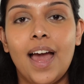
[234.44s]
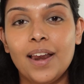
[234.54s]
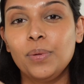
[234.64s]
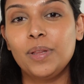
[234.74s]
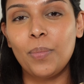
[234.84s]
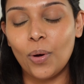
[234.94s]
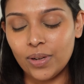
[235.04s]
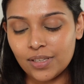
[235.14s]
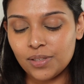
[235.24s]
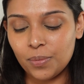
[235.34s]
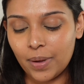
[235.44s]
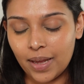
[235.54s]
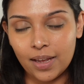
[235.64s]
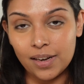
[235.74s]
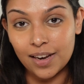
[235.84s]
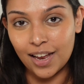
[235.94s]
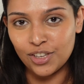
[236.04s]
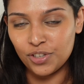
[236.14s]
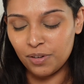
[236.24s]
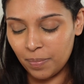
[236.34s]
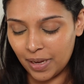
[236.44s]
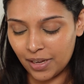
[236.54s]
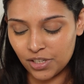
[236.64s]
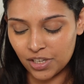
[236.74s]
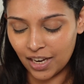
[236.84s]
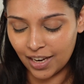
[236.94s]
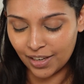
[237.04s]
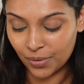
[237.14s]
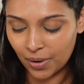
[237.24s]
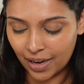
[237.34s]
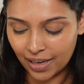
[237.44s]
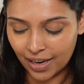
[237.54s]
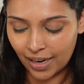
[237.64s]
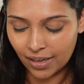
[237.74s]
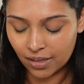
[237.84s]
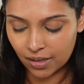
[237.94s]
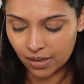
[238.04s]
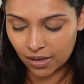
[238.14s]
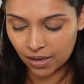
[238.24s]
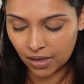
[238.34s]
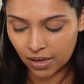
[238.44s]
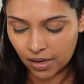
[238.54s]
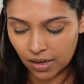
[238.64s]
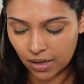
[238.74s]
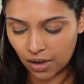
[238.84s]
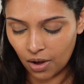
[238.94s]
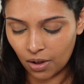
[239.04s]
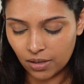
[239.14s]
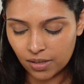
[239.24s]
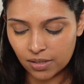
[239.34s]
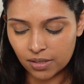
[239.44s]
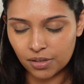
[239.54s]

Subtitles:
And with the Born This Way in Natural Beige, I like to highlight. All this